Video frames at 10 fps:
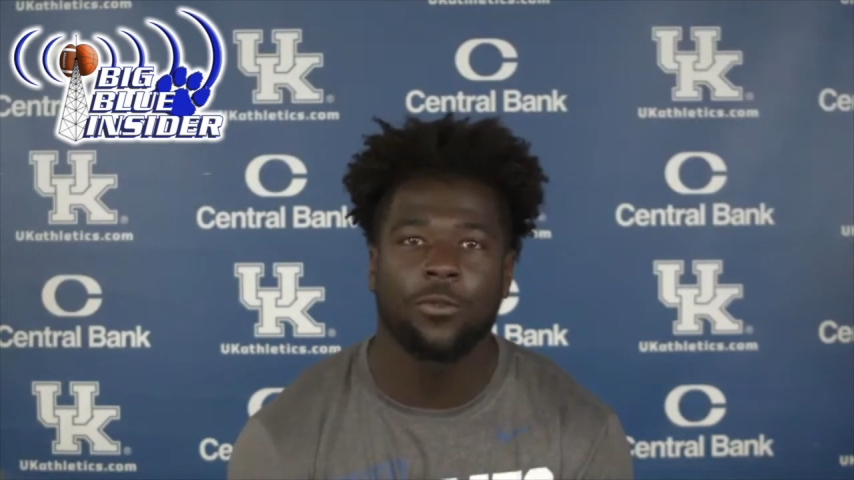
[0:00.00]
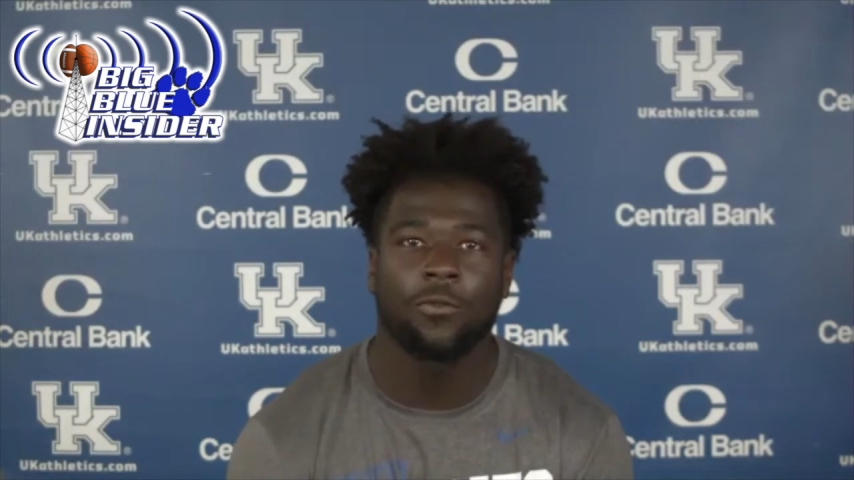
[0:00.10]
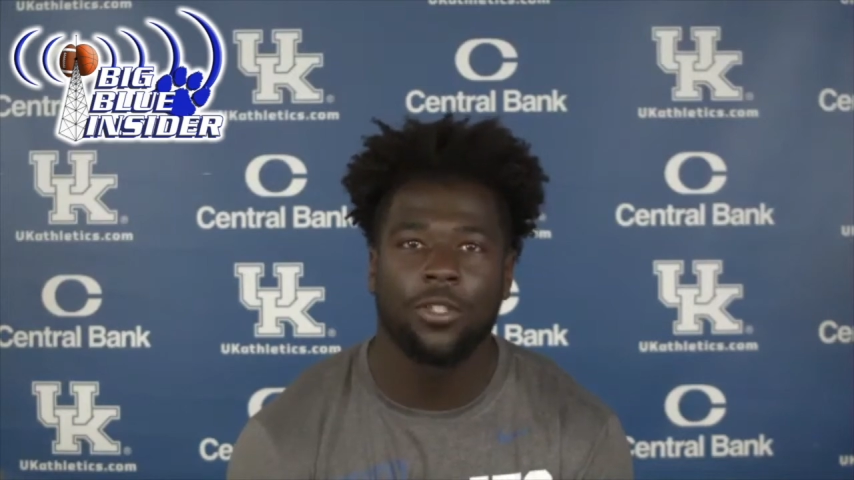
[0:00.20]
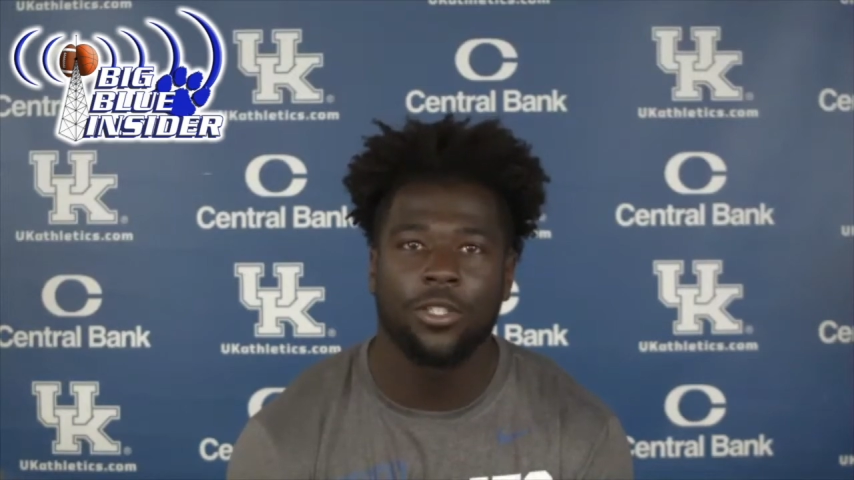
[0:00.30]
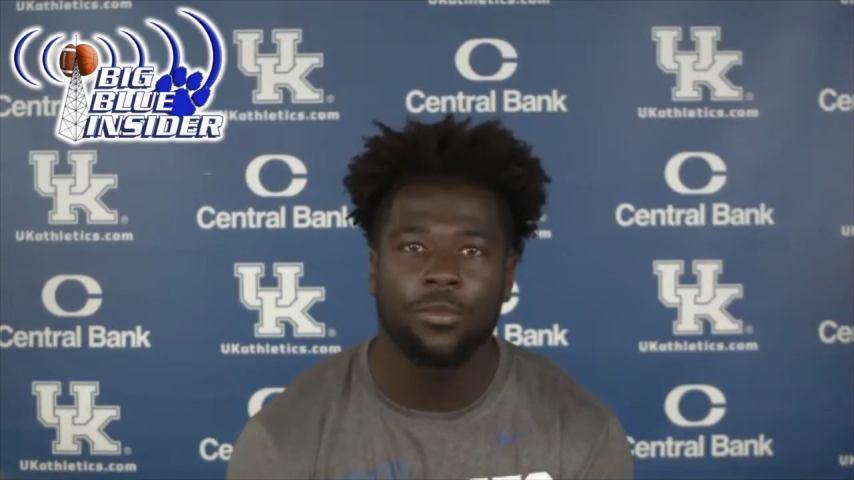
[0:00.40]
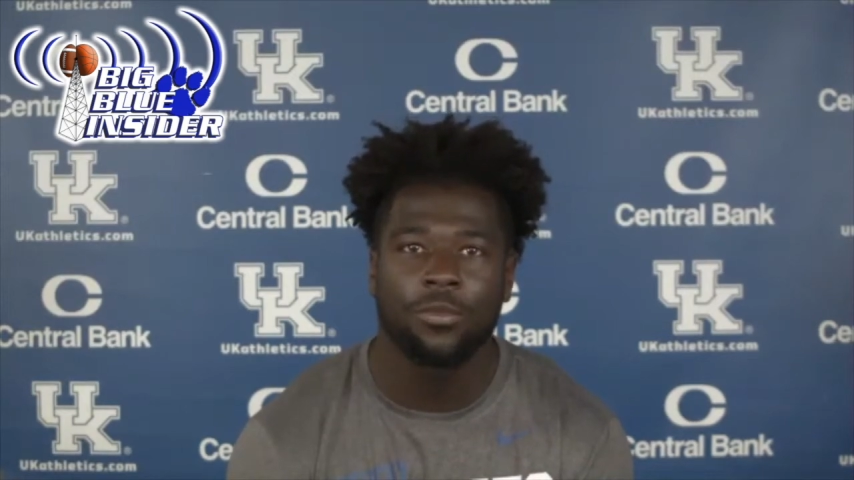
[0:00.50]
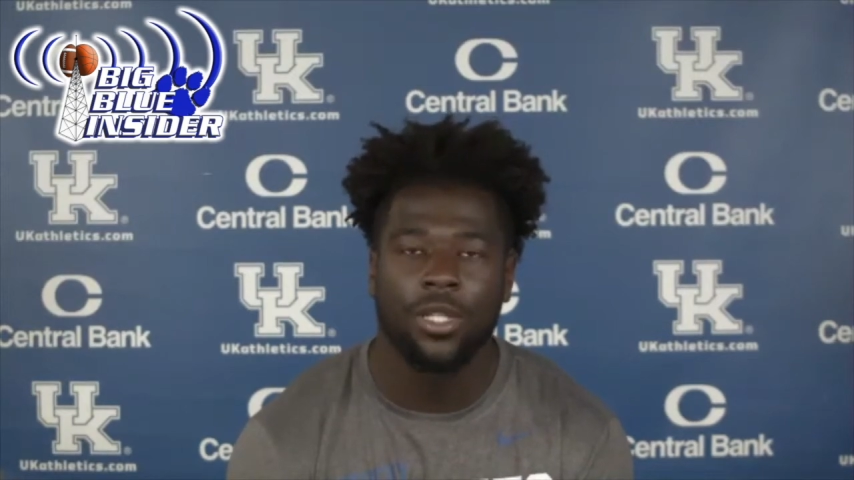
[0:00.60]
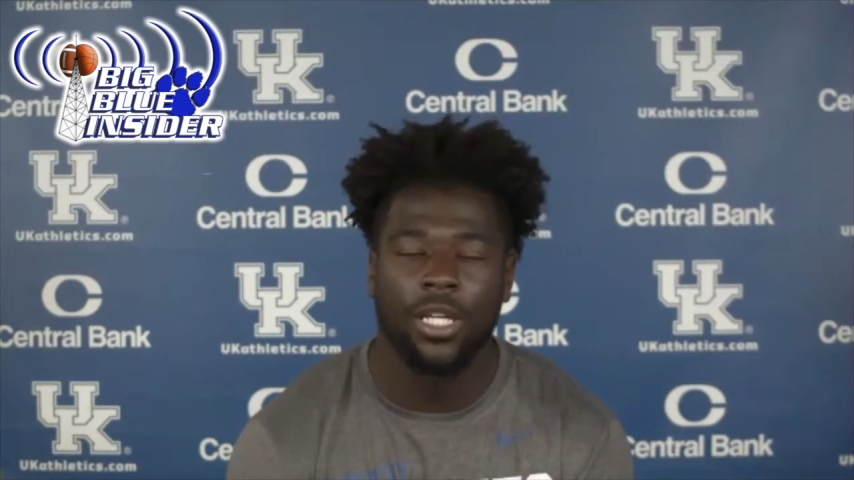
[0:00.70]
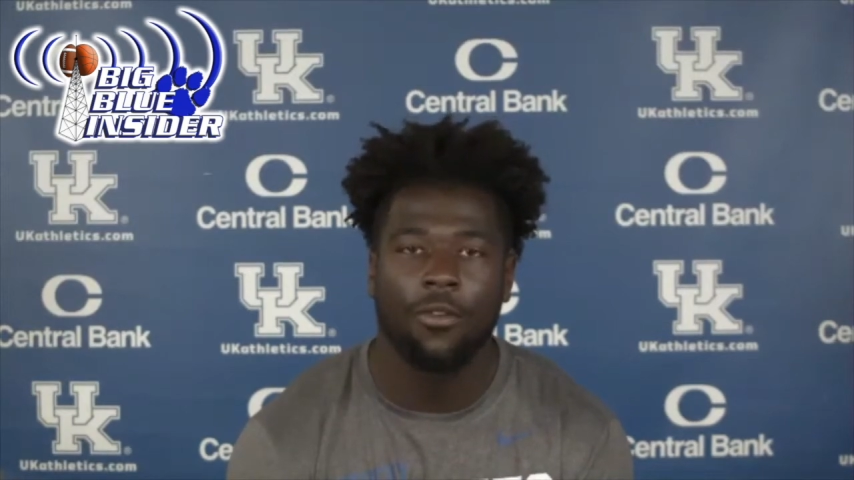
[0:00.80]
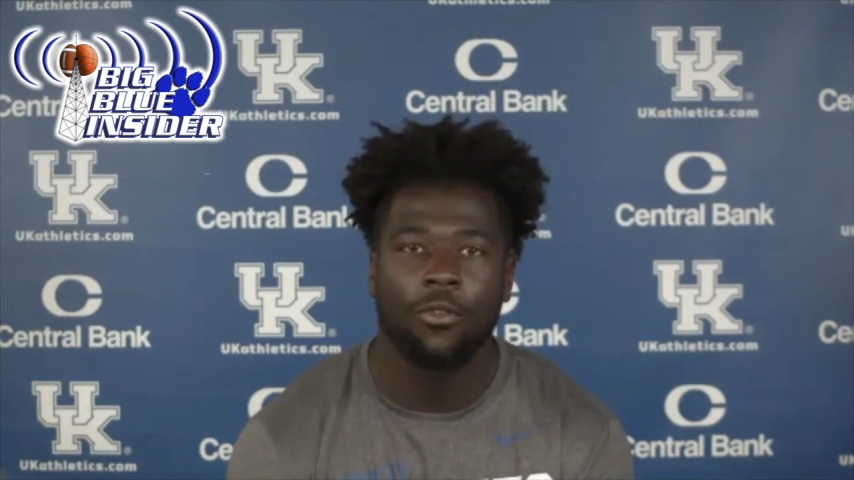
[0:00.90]
film, and
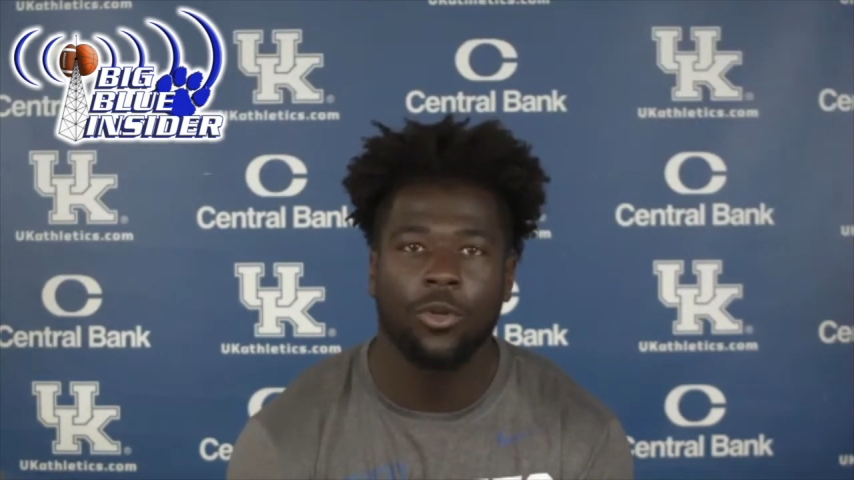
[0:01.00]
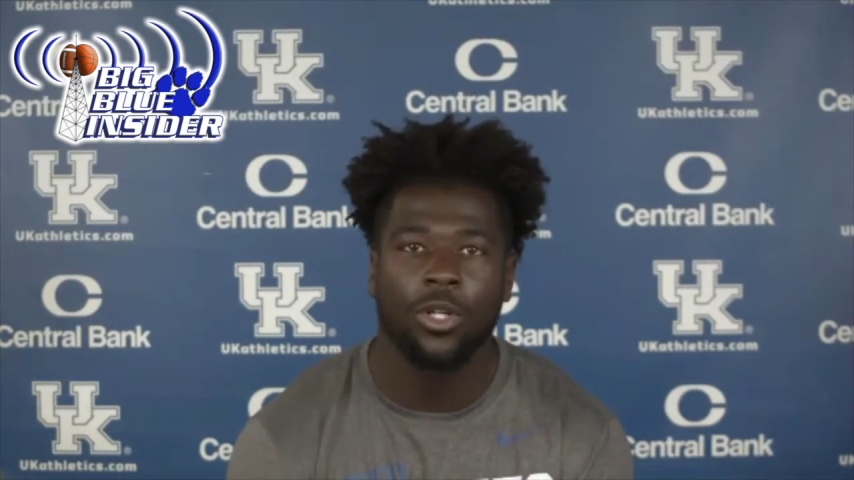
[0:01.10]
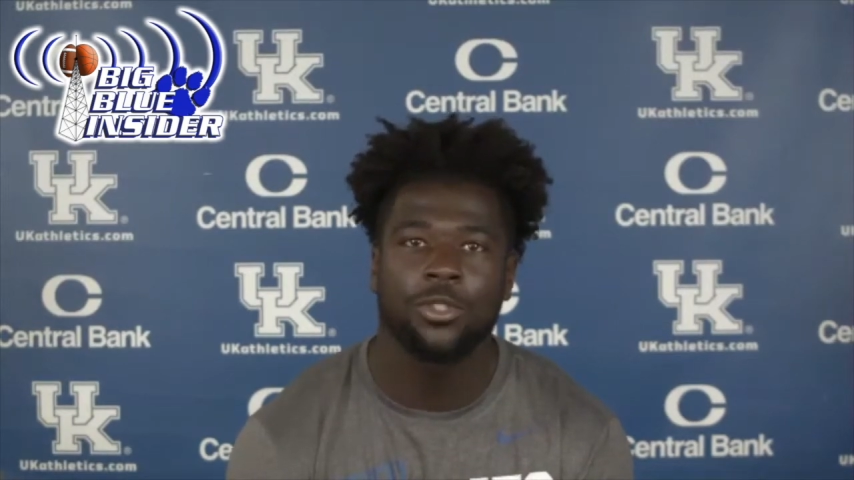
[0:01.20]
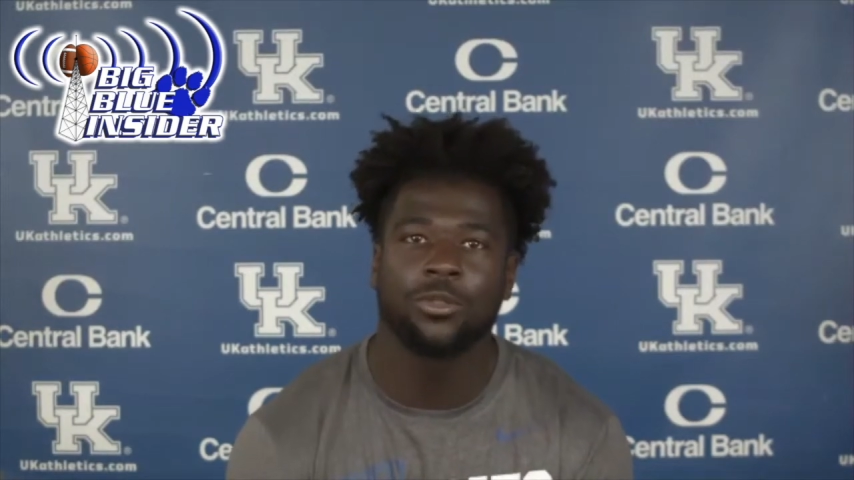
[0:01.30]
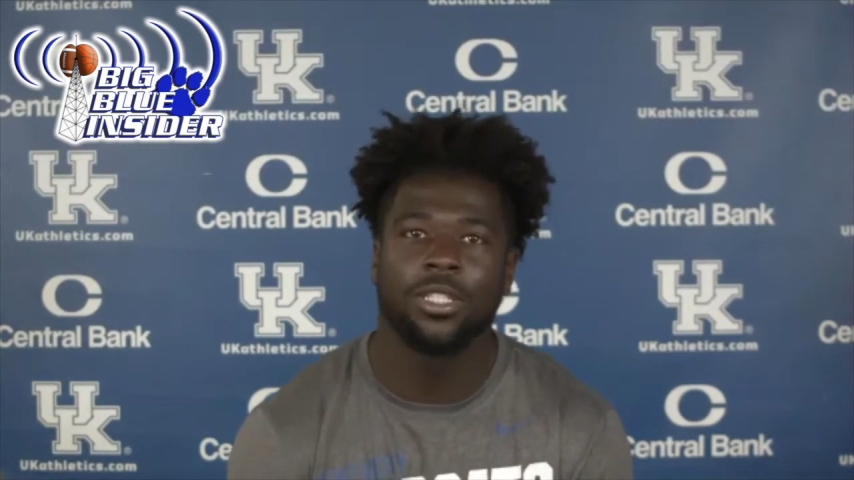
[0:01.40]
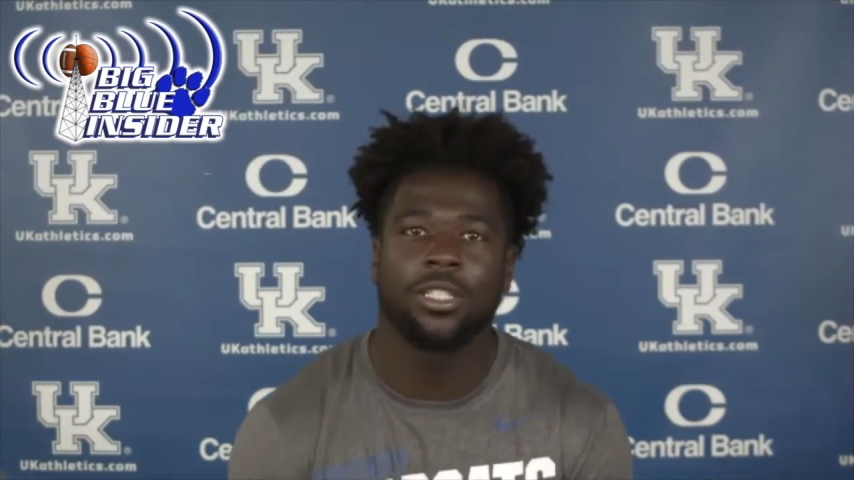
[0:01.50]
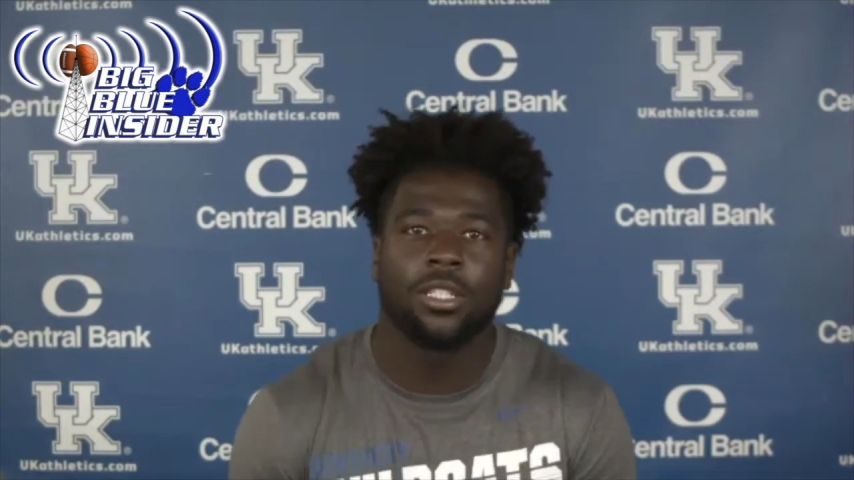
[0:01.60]
every reps you get,